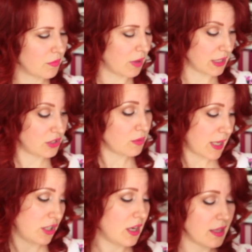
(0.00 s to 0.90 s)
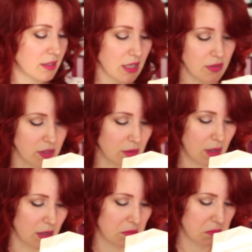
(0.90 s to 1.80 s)
I do actually like the sleeves as
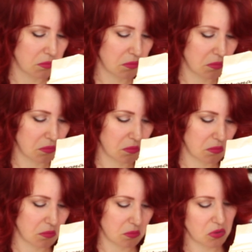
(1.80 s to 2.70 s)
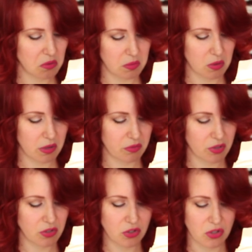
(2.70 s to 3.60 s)
well. It could be quite
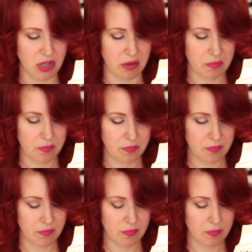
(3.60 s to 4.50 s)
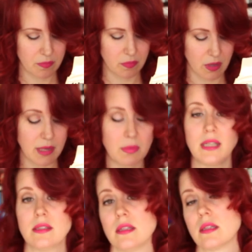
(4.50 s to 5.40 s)
fun to try. 9
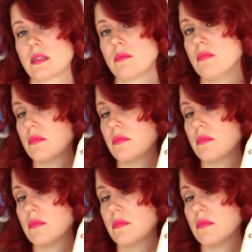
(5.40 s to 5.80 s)
pieces.